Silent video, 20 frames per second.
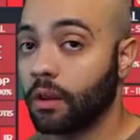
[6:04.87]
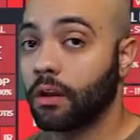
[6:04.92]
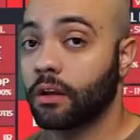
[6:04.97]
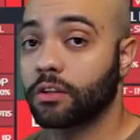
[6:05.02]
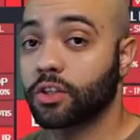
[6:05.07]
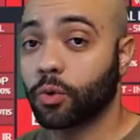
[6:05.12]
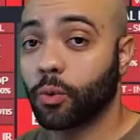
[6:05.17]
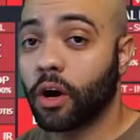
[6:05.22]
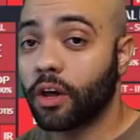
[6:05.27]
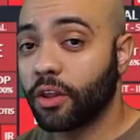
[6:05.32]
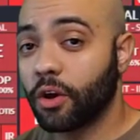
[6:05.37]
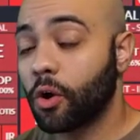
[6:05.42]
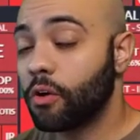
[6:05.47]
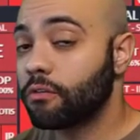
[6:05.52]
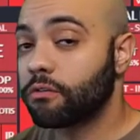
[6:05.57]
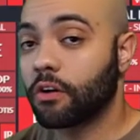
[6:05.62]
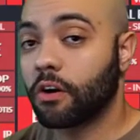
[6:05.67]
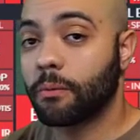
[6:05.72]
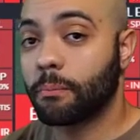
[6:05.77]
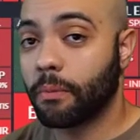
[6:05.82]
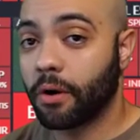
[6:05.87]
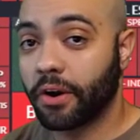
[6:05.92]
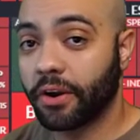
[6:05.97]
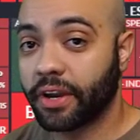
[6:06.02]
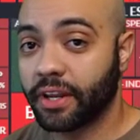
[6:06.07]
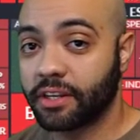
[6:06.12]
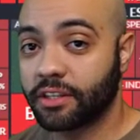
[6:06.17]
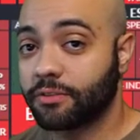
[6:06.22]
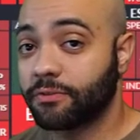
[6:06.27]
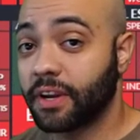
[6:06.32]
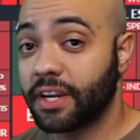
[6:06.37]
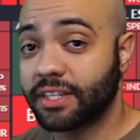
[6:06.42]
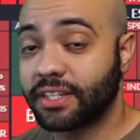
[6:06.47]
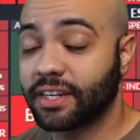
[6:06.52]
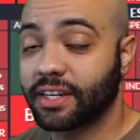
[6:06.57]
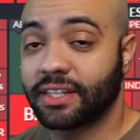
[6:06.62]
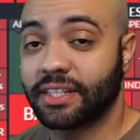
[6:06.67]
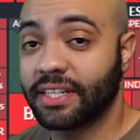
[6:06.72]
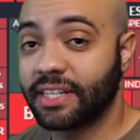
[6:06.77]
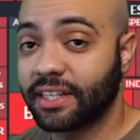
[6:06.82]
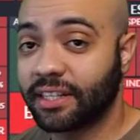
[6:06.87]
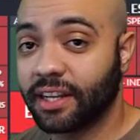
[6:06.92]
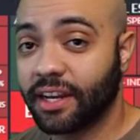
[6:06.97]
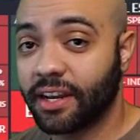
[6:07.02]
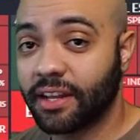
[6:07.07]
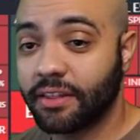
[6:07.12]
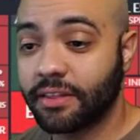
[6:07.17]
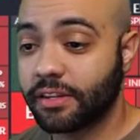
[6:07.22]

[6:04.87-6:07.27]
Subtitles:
So while the overall market is facing a decline,